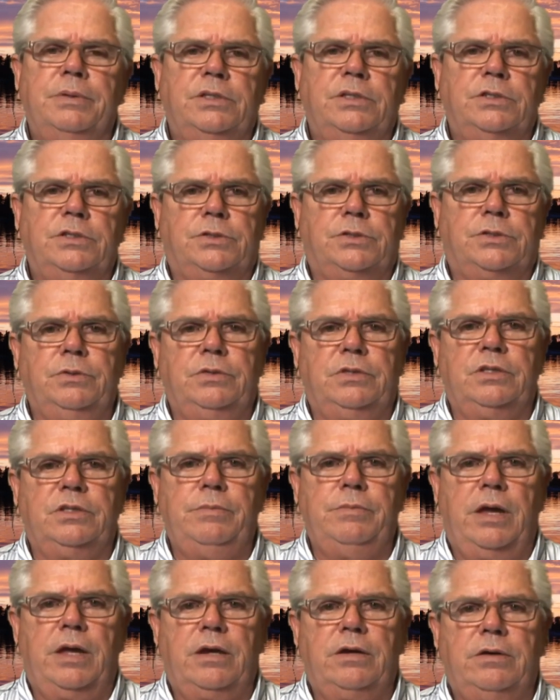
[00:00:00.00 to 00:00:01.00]
But the truth
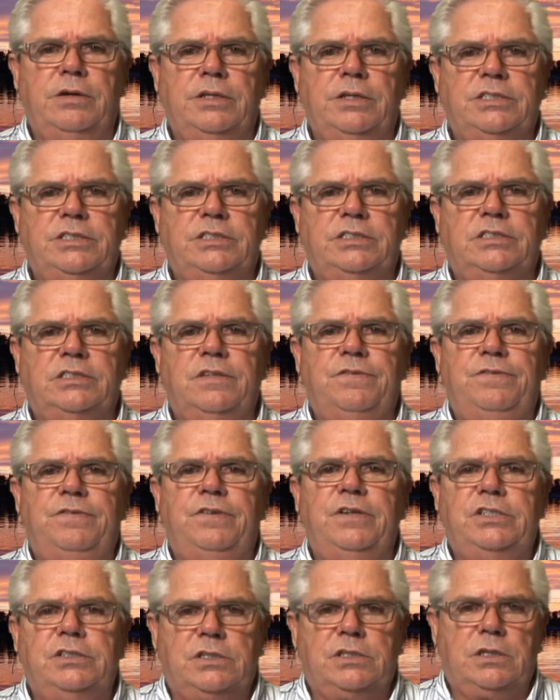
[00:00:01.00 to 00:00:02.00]
of the matter is the
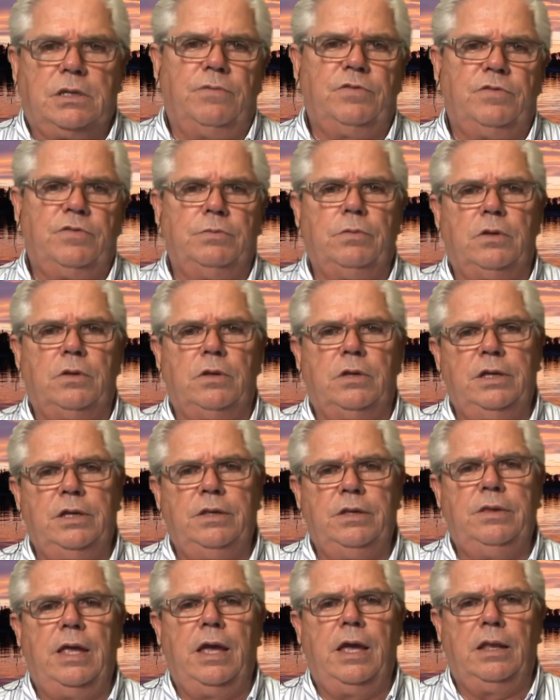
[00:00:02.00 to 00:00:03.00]
fish is comfortable
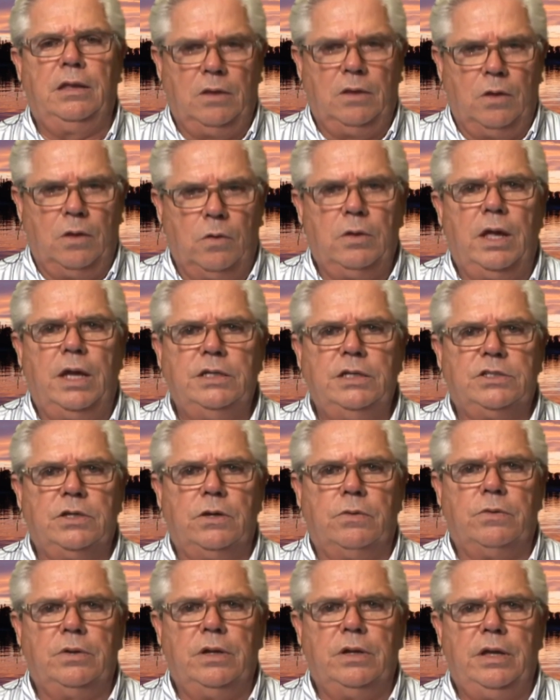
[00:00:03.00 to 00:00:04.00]
in that low light
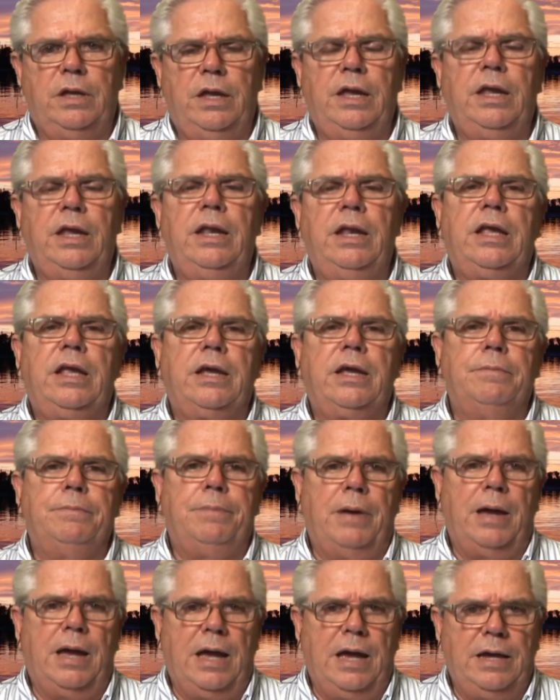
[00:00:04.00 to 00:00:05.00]
zone, and
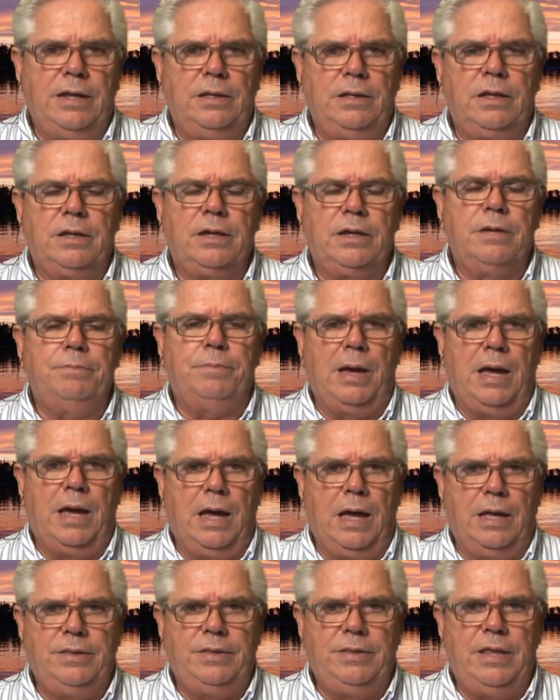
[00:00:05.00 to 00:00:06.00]

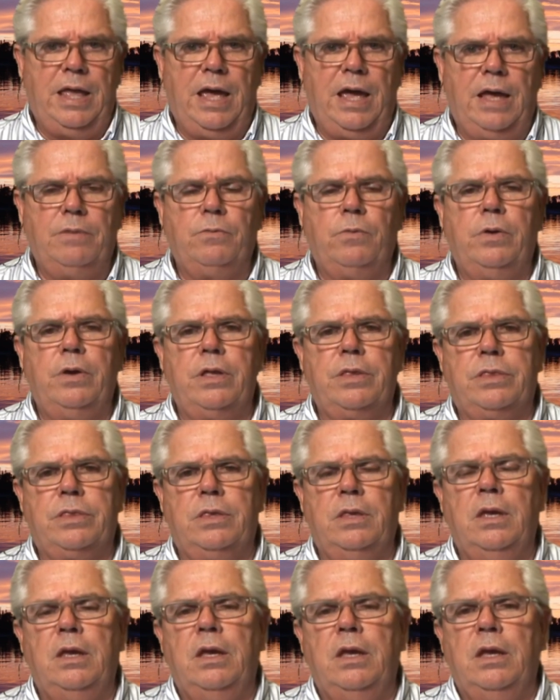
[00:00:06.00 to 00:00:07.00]
compound that
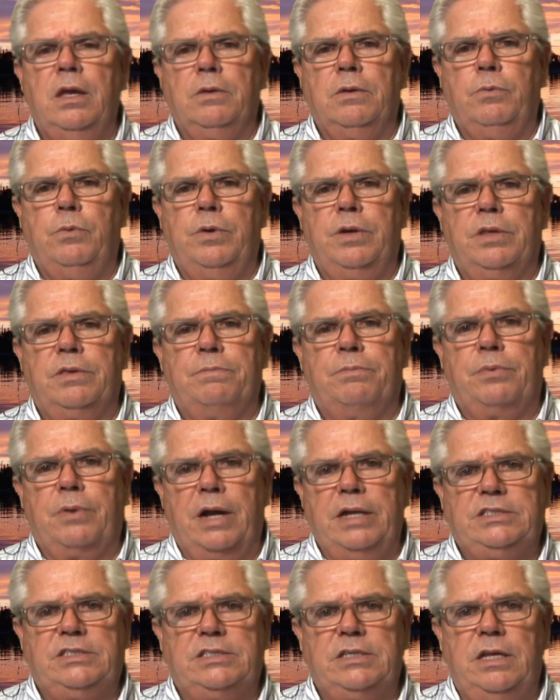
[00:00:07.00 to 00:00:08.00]
with
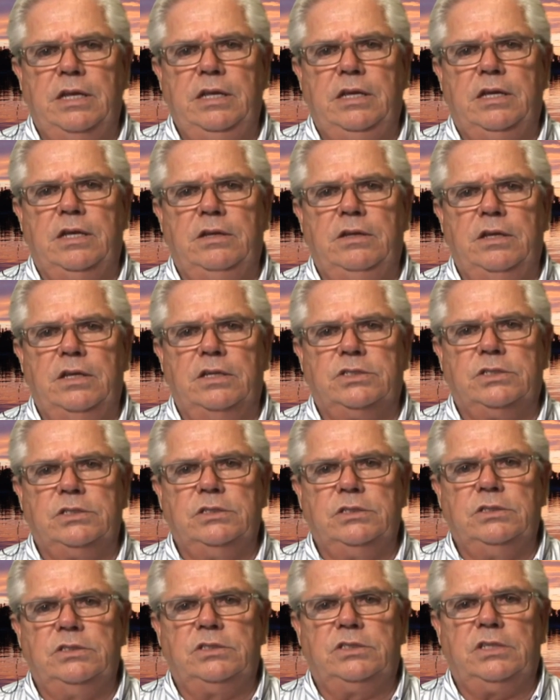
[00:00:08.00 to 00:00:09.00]
bright sunny
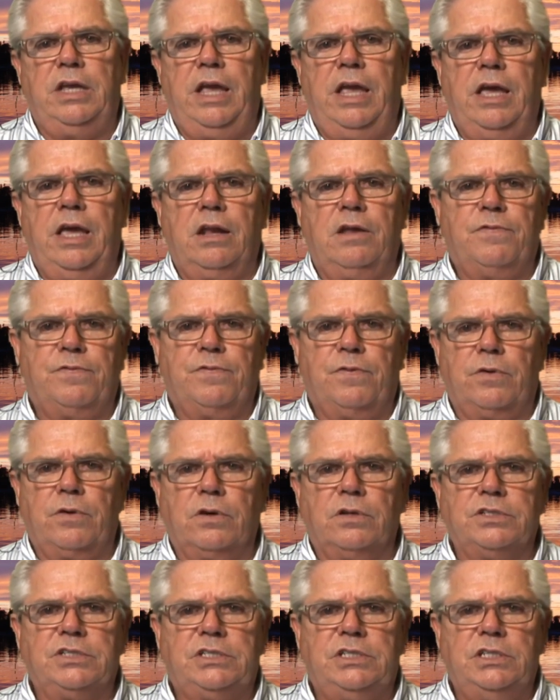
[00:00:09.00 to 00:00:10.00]
conditions and a
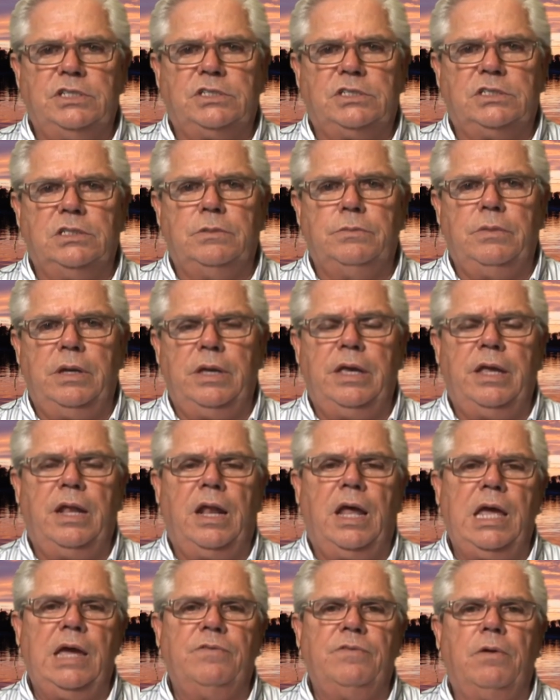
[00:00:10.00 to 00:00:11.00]
fertile system,
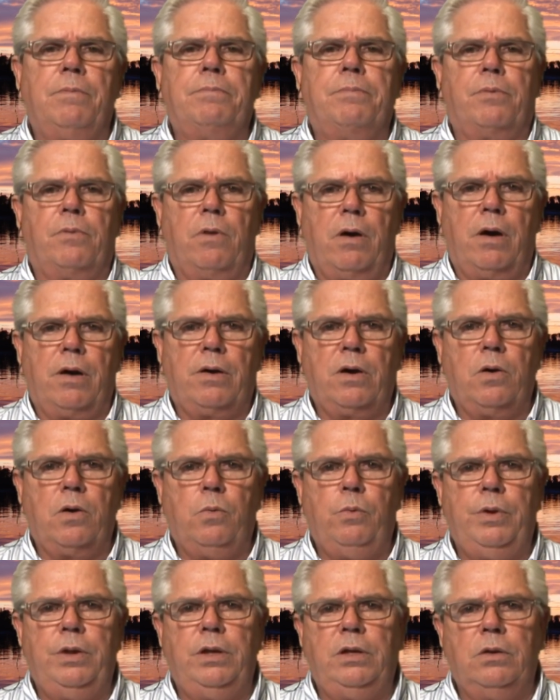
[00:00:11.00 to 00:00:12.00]
and I have a broader
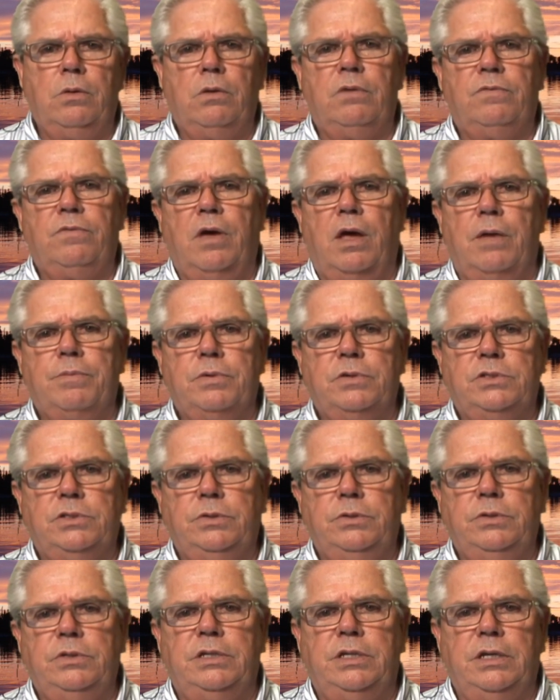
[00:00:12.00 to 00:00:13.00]
window of
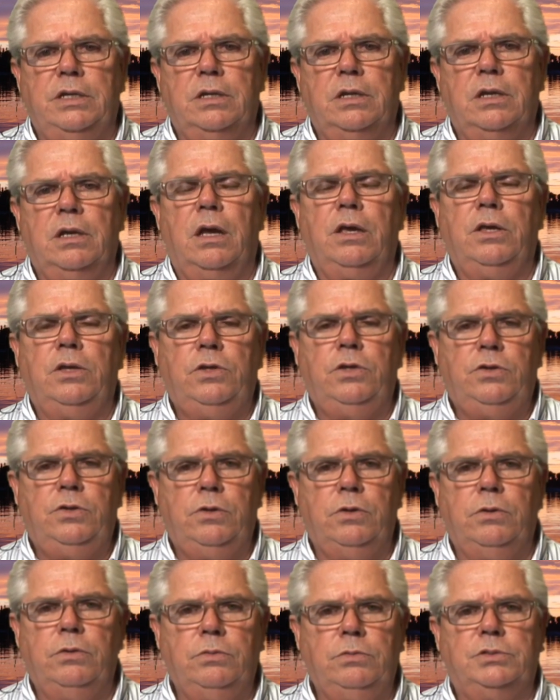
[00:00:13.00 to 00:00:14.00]
opportunity, a
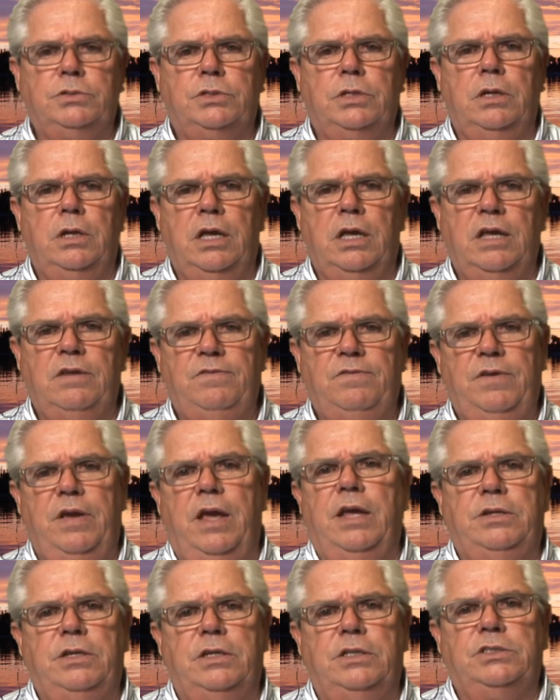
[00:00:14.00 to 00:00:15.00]
huge
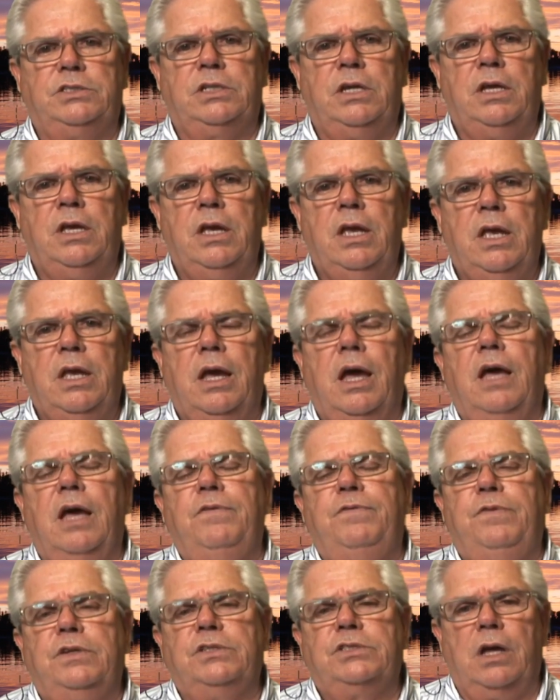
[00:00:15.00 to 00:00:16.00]
advantage.
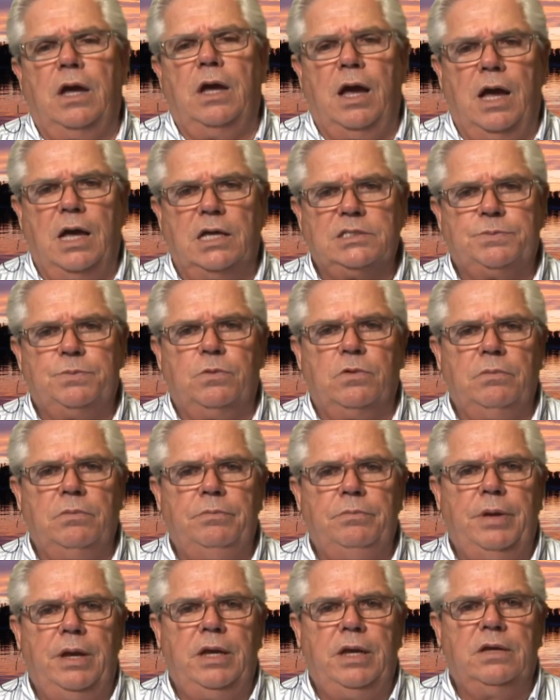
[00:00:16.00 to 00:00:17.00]
I fish
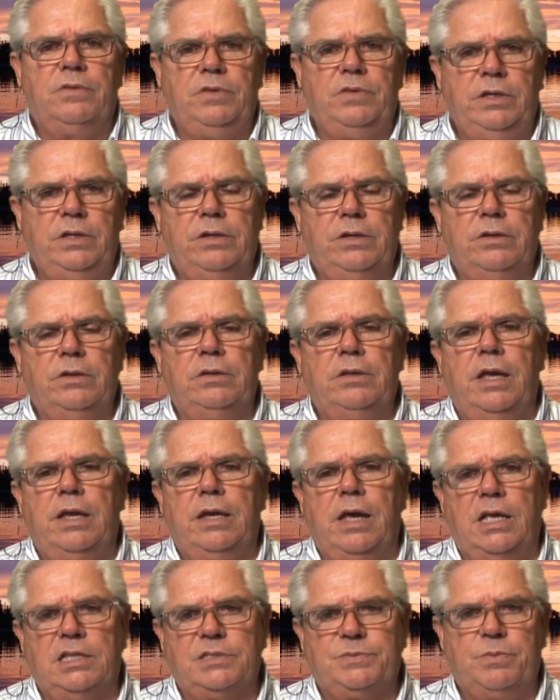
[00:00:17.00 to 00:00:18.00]
Osborne Bay of Eagle
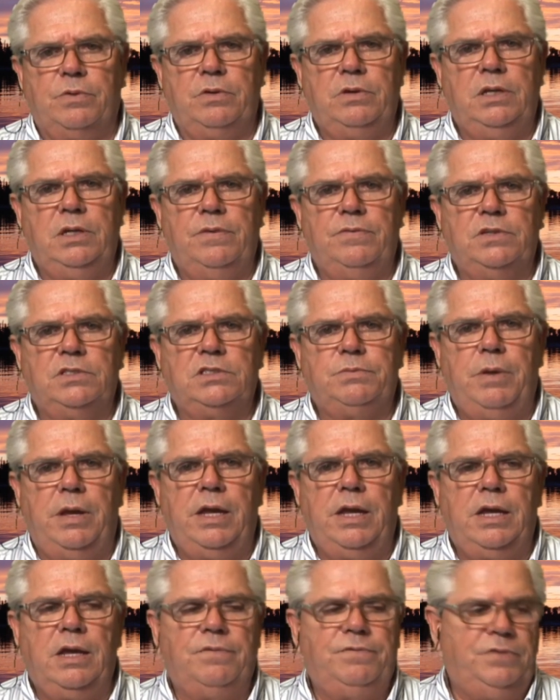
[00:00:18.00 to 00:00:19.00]
Lake, Osborne Nivens
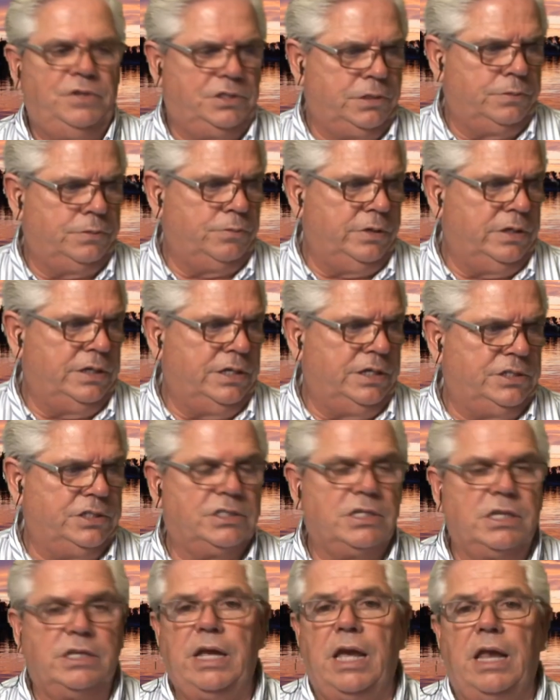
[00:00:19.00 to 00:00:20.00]
Bay. I fish them
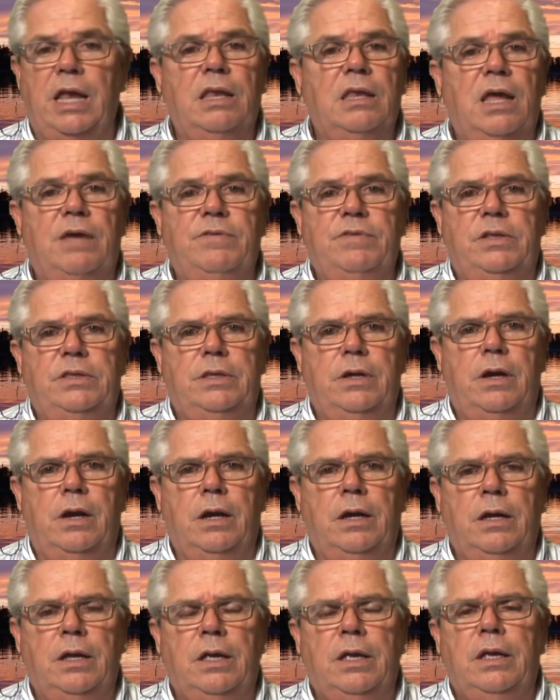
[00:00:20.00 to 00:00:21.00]
religiously. I love it
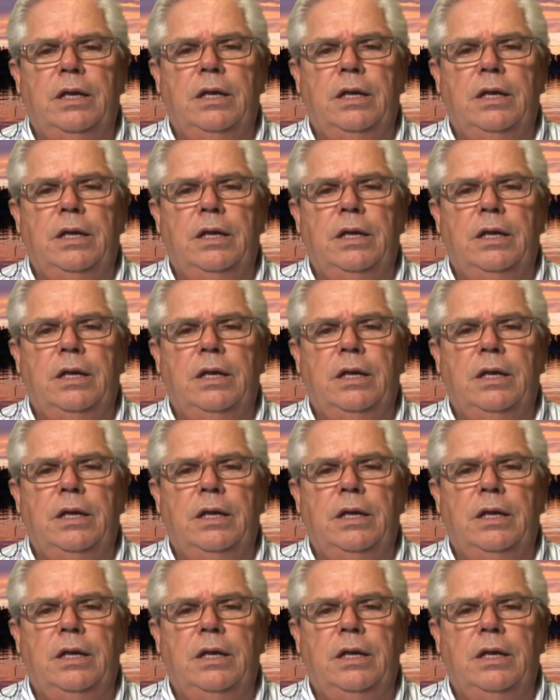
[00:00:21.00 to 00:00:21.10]
there.